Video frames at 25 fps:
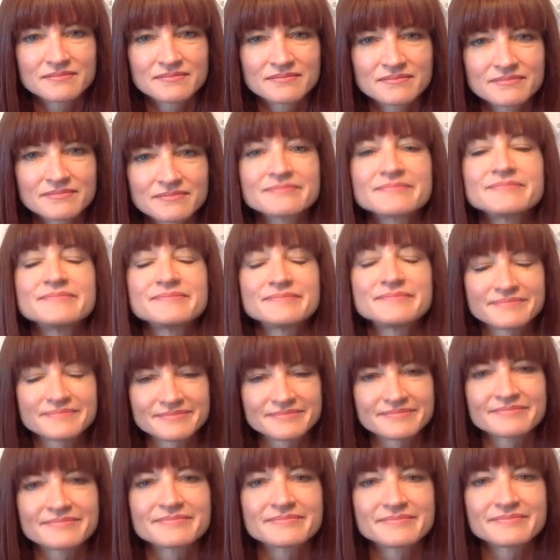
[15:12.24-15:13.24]

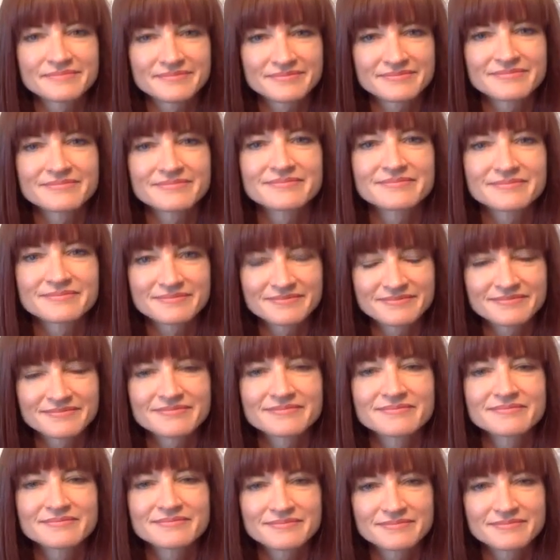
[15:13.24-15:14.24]

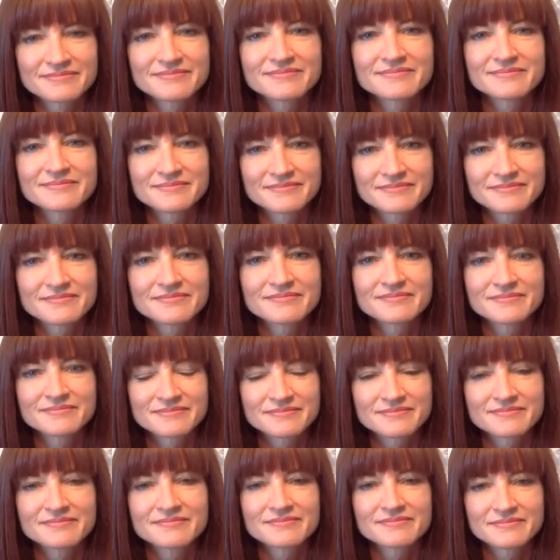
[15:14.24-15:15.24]

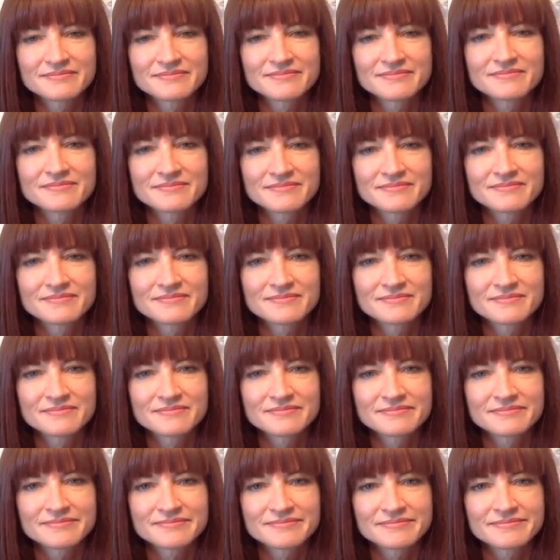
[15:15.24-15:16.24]

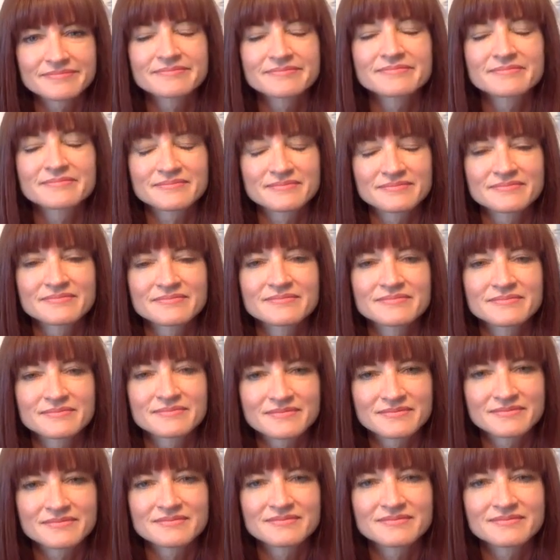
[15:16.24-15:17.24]

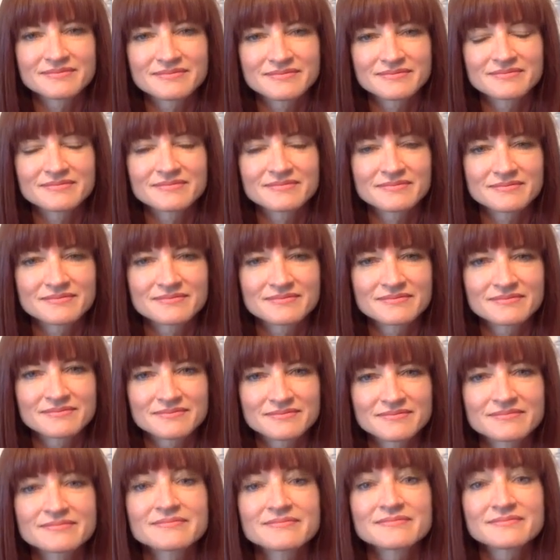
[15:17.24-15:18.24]

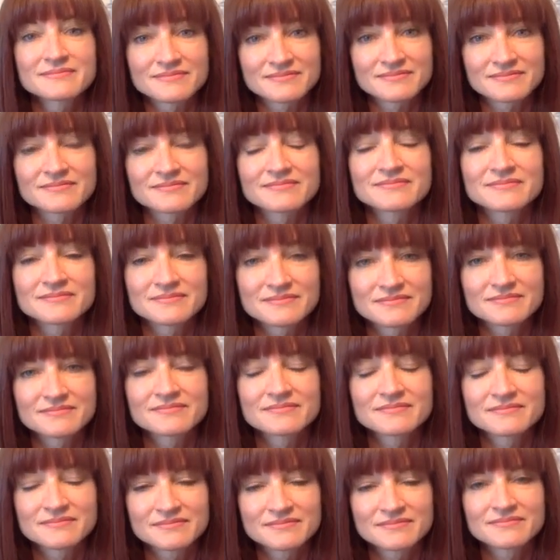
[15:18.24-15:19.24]

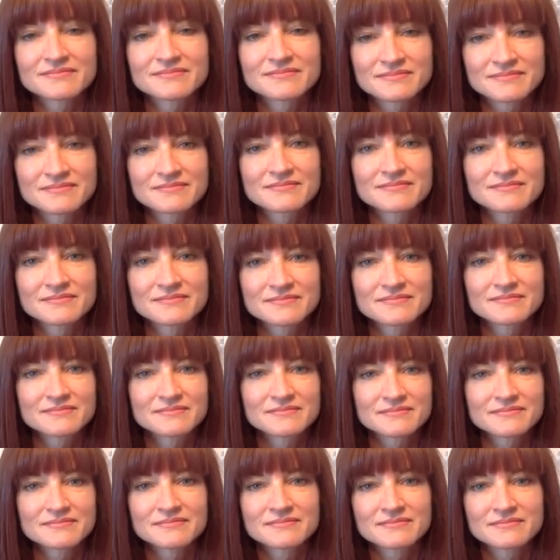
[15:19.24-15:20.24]
(silent)